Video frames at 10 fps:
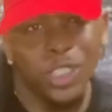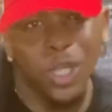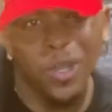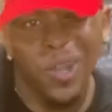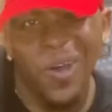
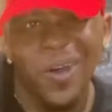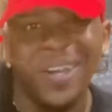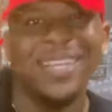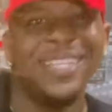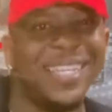on
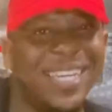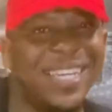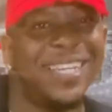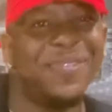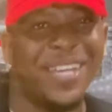to get
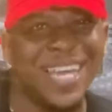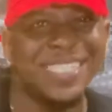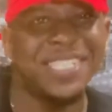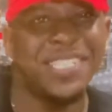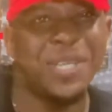in the
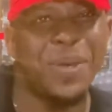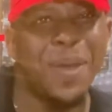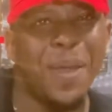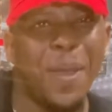relationship.